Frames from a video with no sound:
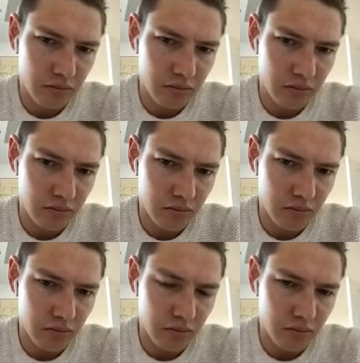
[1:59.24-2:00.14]

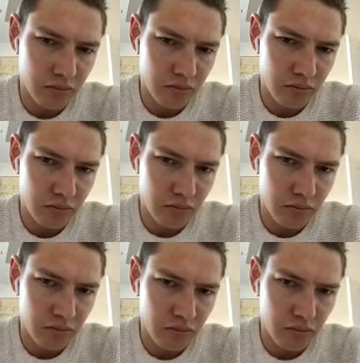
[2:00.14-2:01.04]

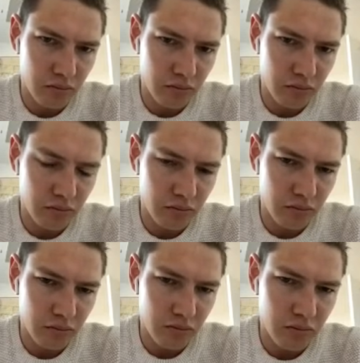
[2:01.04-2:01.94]

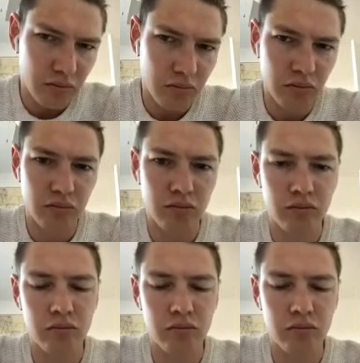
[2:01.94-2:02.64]
(not speaking)